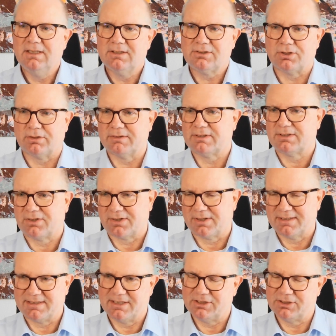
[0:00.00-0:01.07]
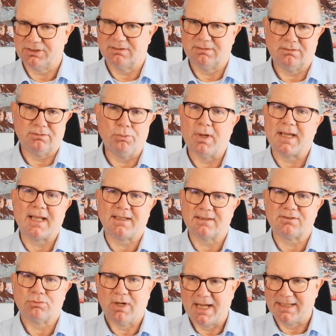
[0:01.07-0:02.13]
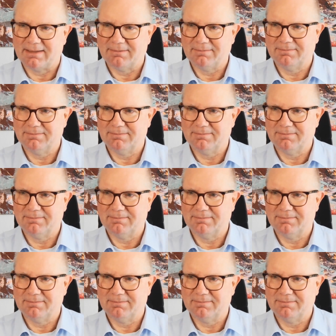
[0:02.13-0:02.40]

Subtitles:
services organizations. Do I get this right?